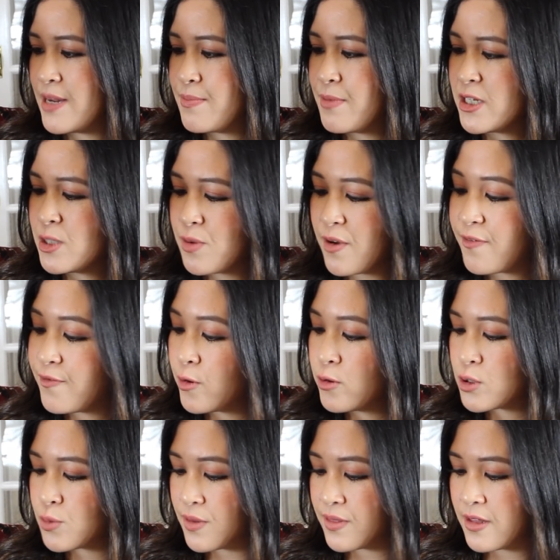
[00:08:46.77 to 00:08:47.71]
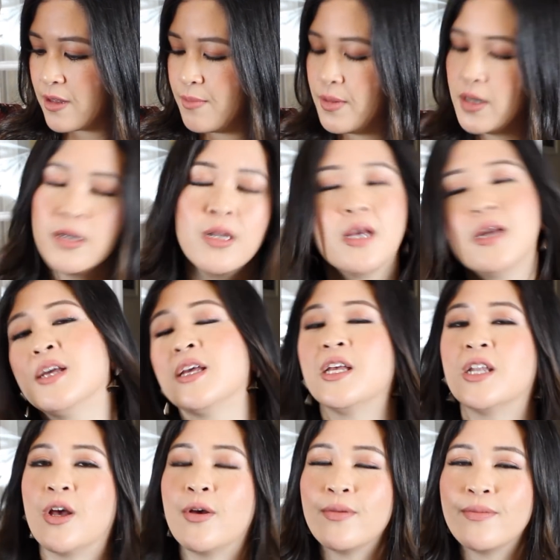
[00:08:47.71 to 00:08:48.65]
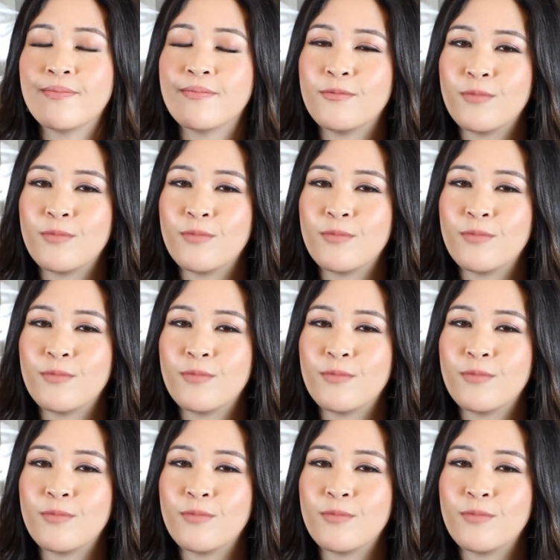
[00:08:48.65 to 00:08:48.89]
it must be a fault with them, and you know,